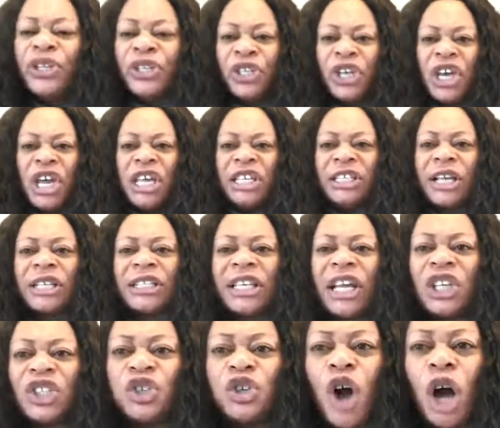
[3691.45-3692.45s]
Jesus
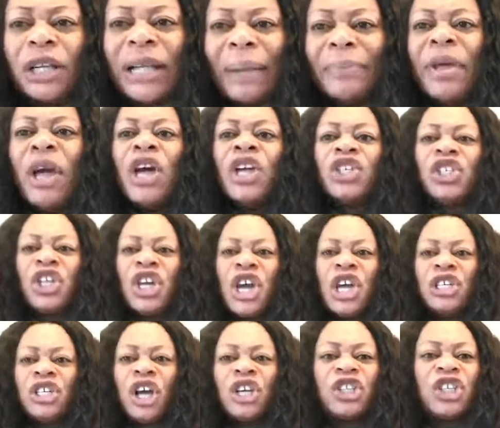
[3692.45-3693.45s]
is Lord.
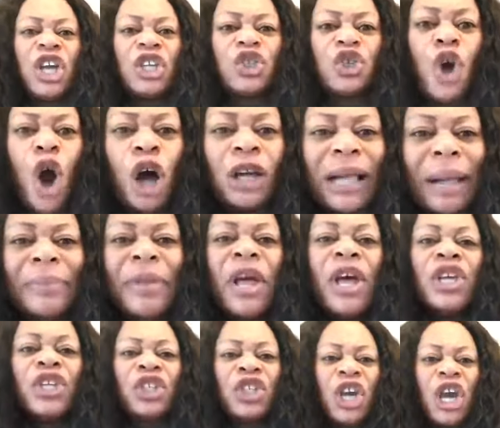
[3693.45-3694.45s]
Jesus is God.
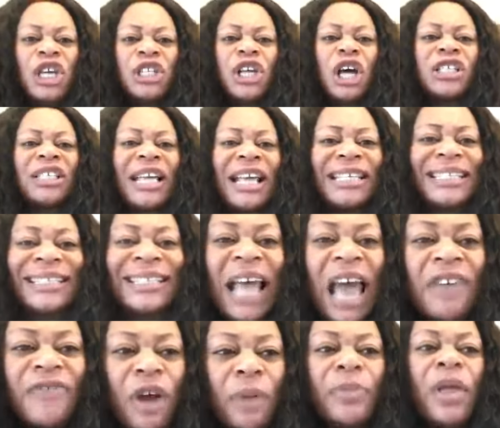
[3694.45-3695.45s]
Jesus is
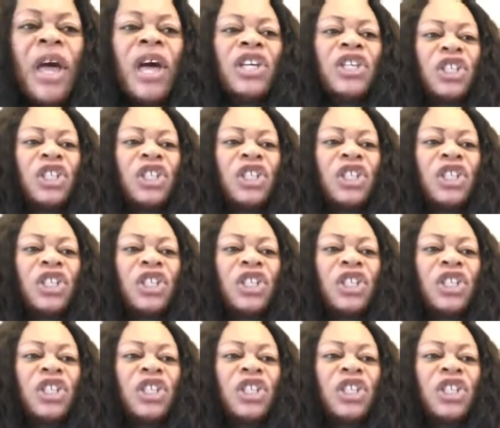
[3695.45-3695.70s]
Savior.